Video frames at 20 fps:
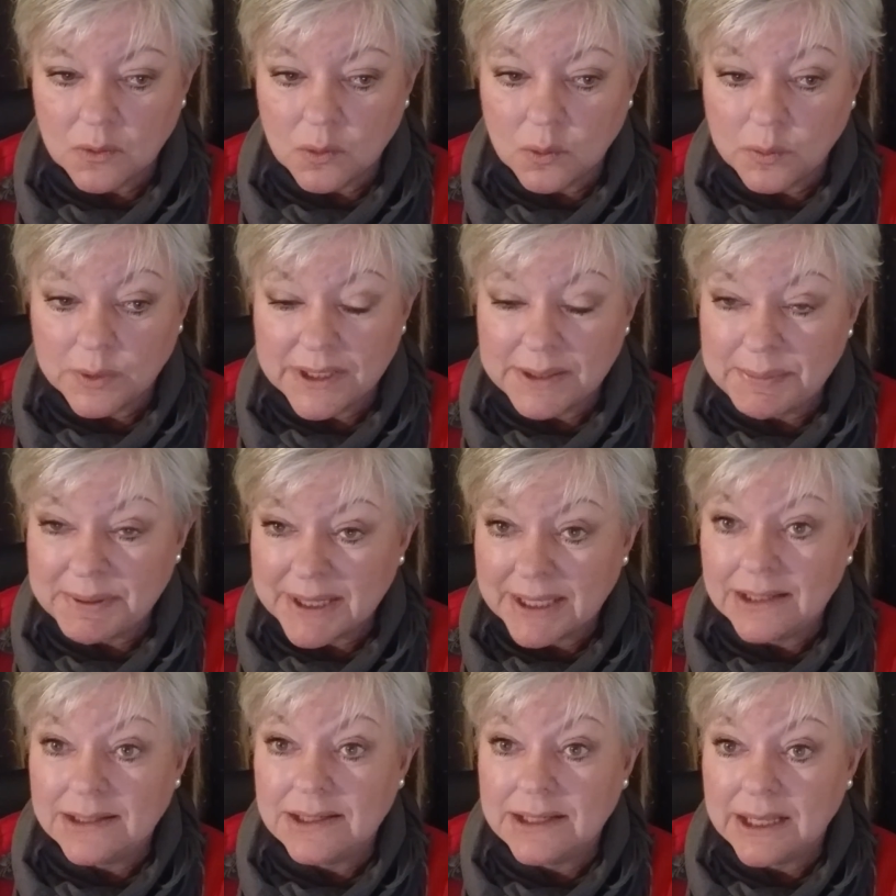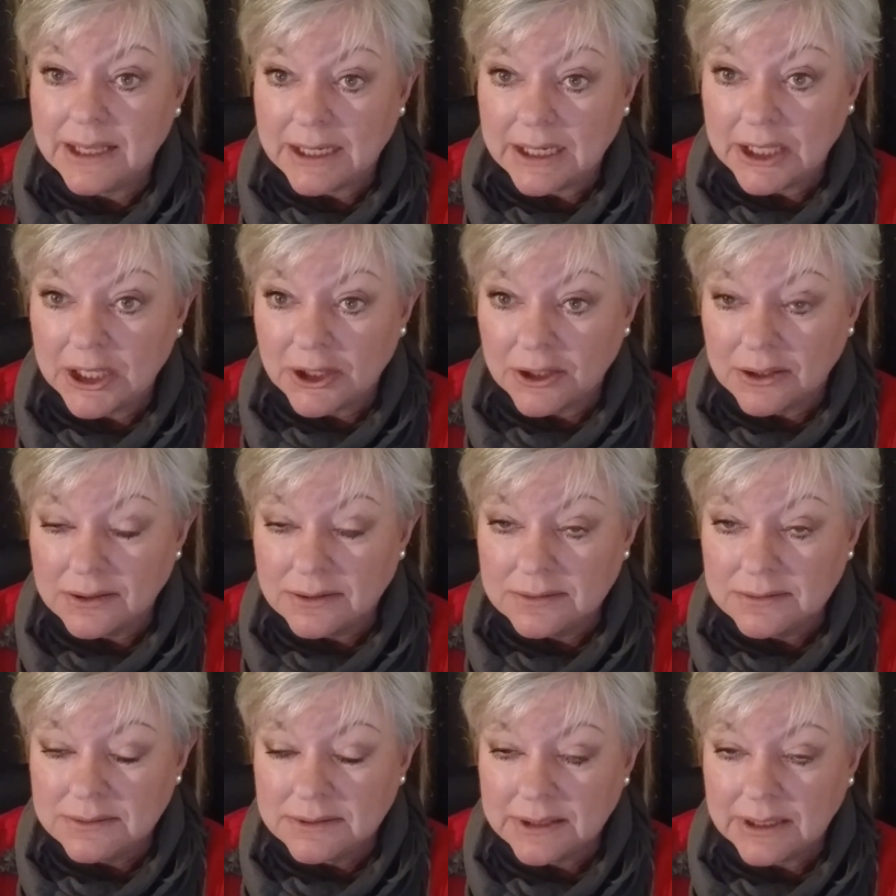we began to get
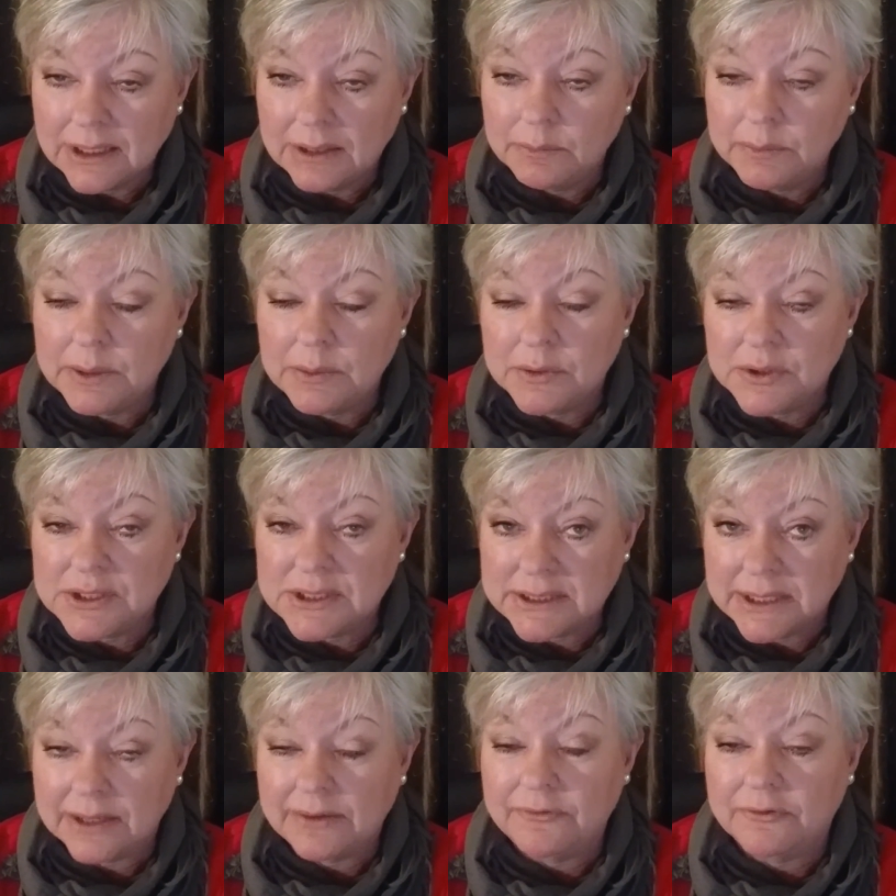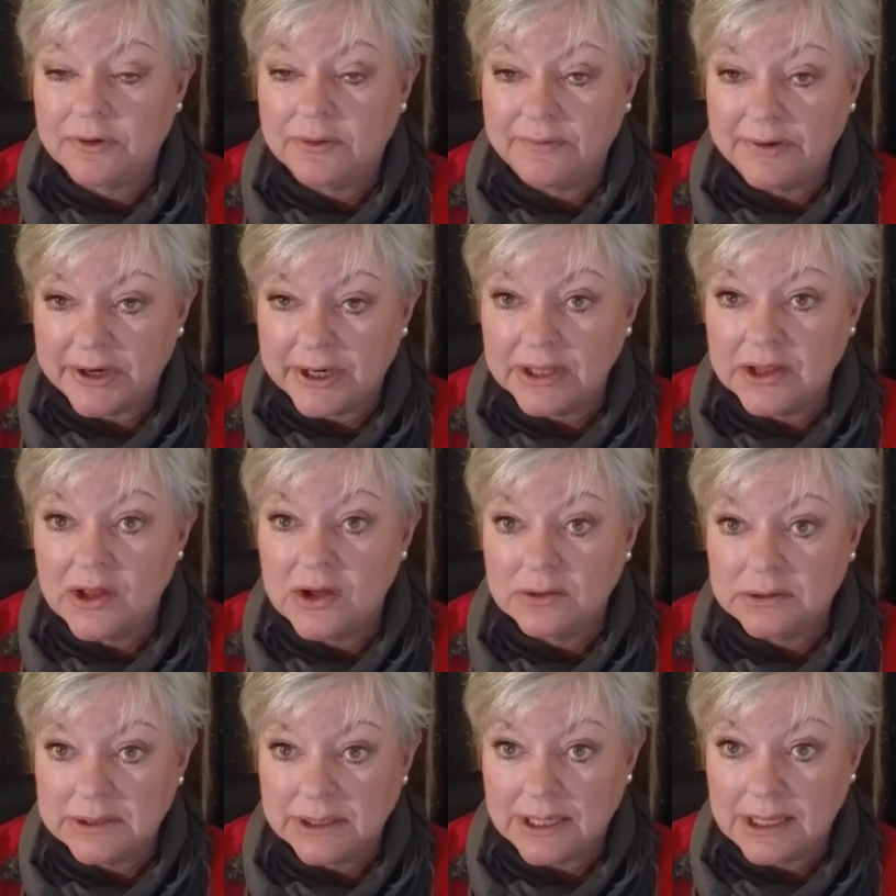ill, and we were sick for a very
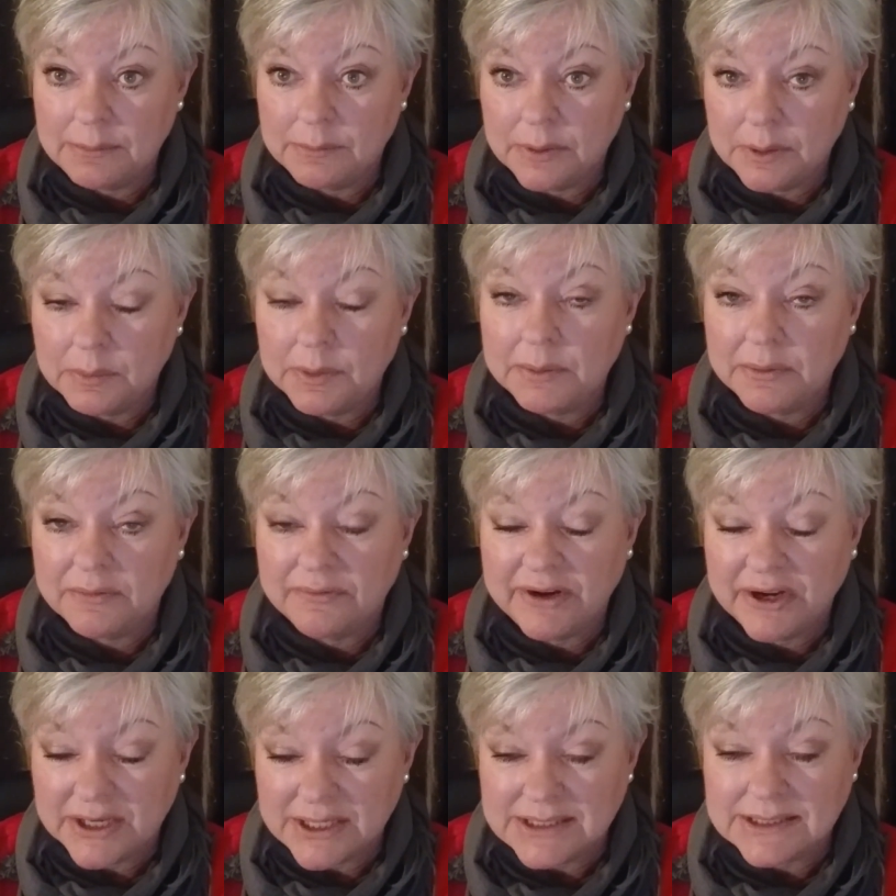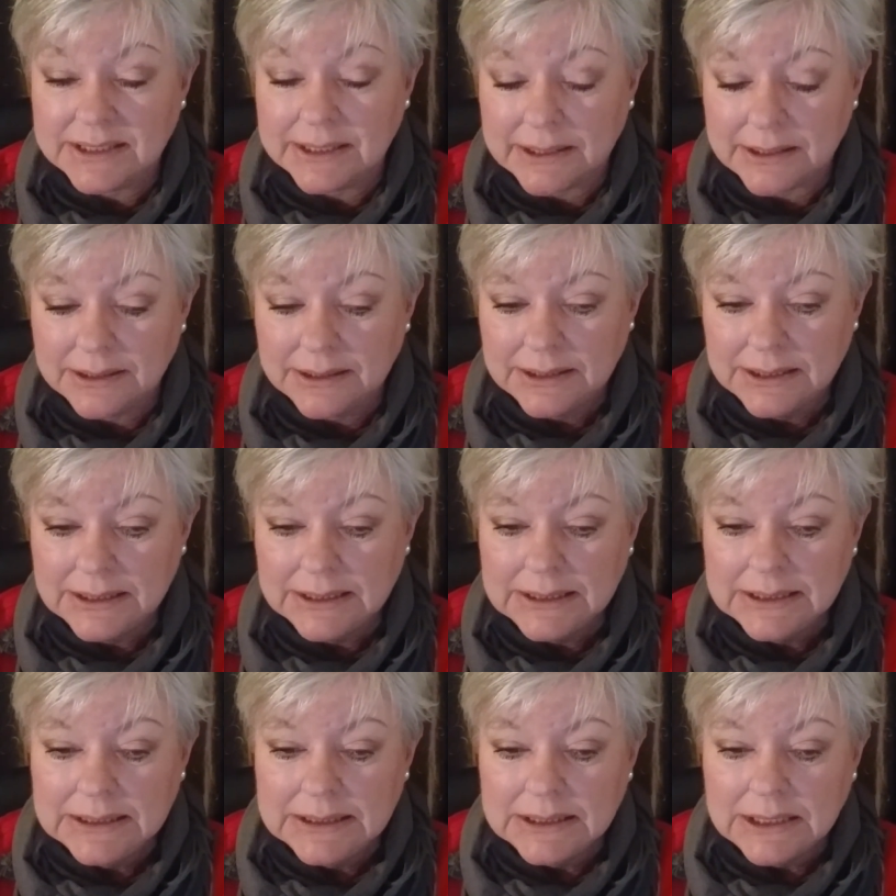long time, and we were very sick.
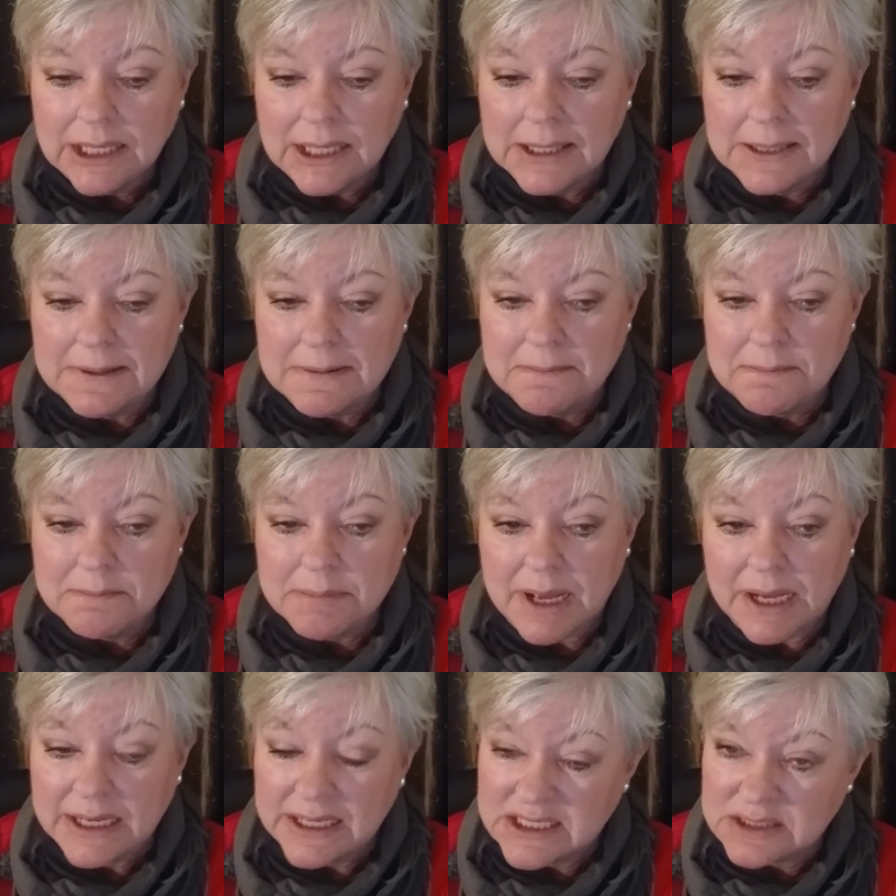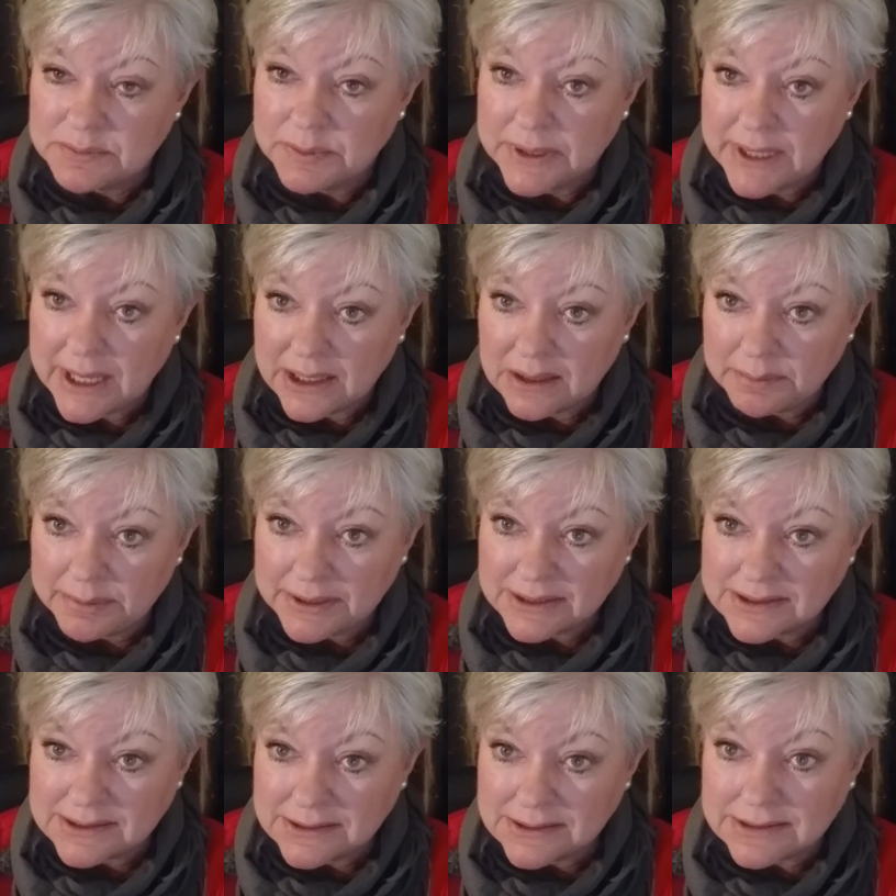My husband had a
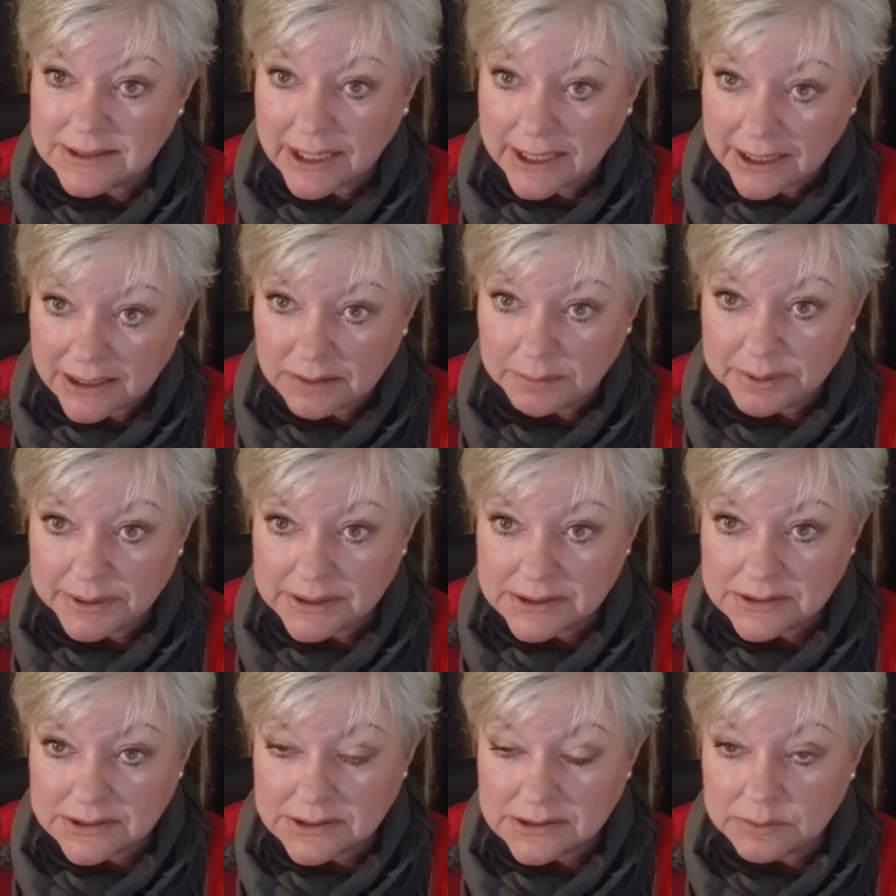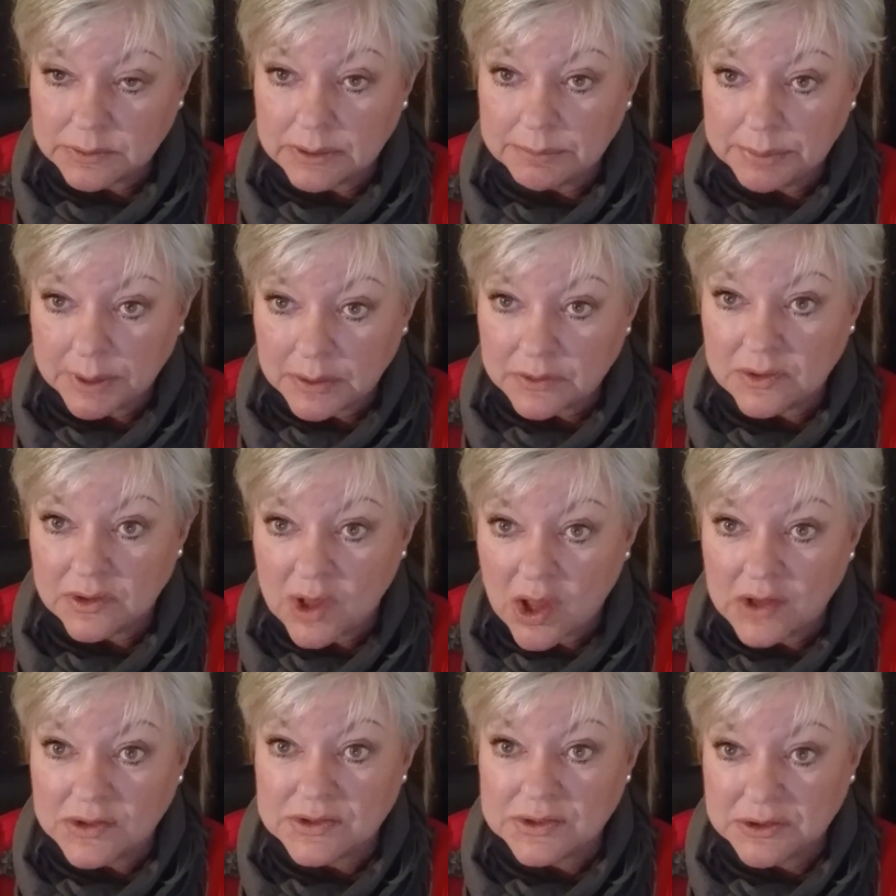business, I had a business. We both
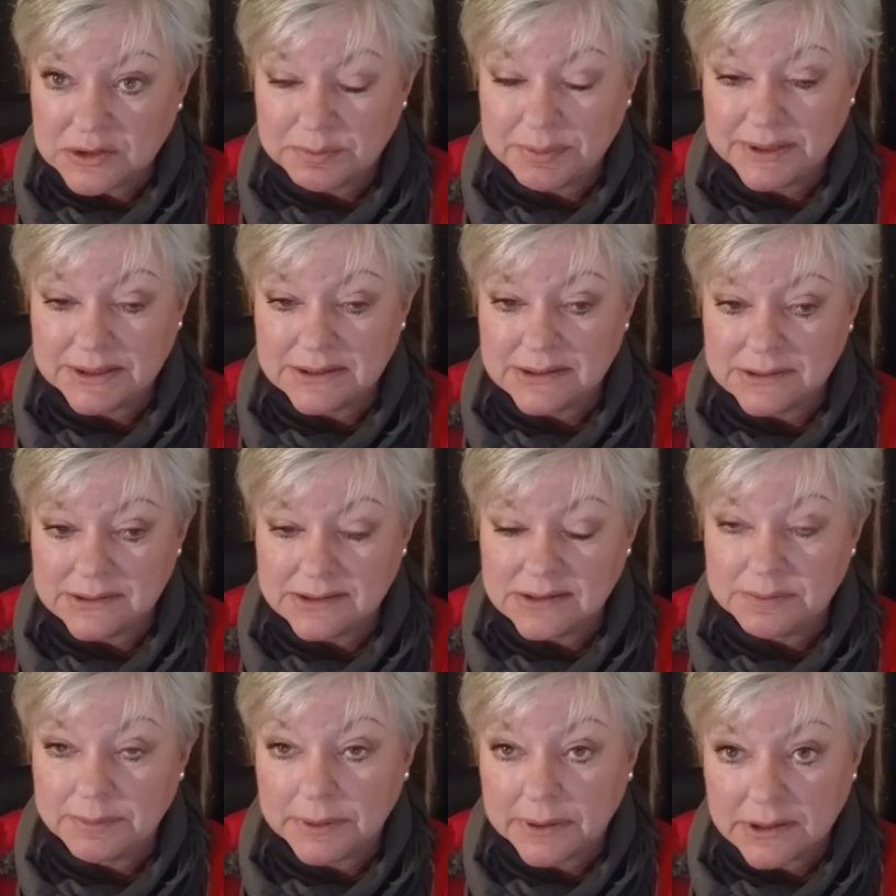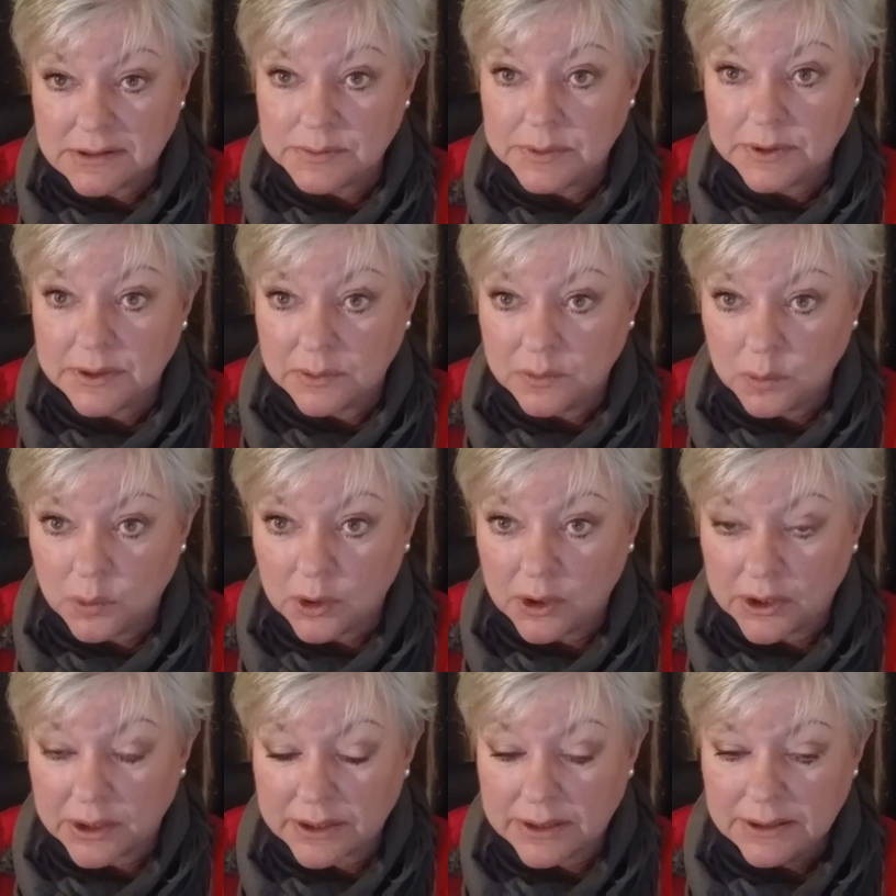lost those businesses because we couldn't
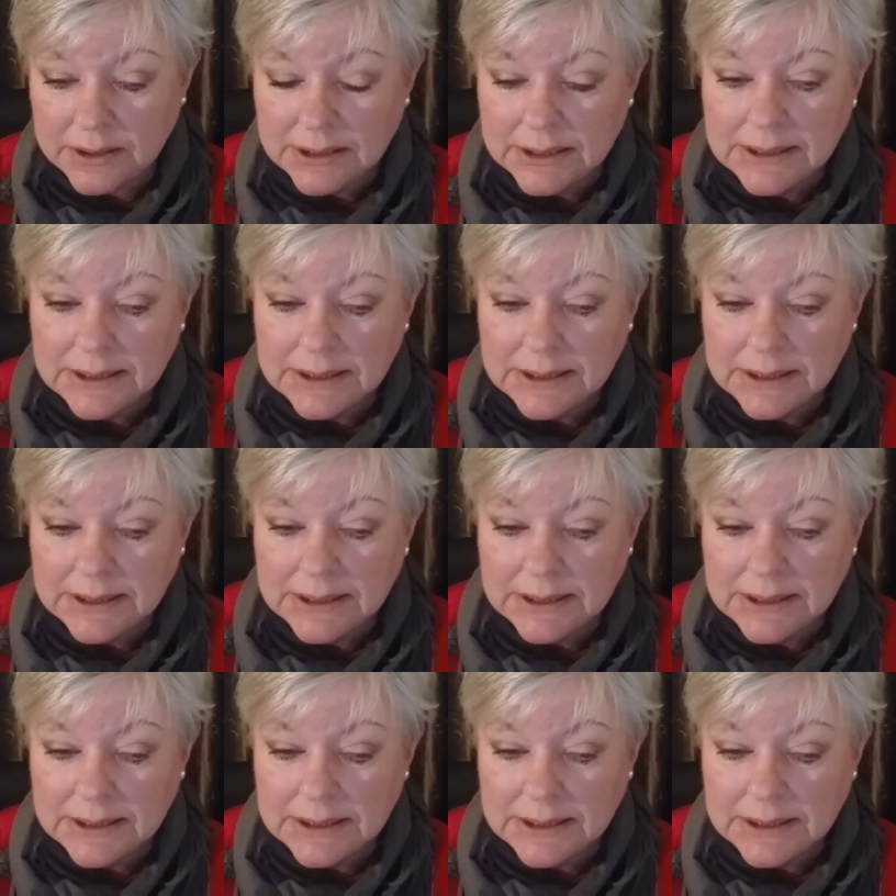work.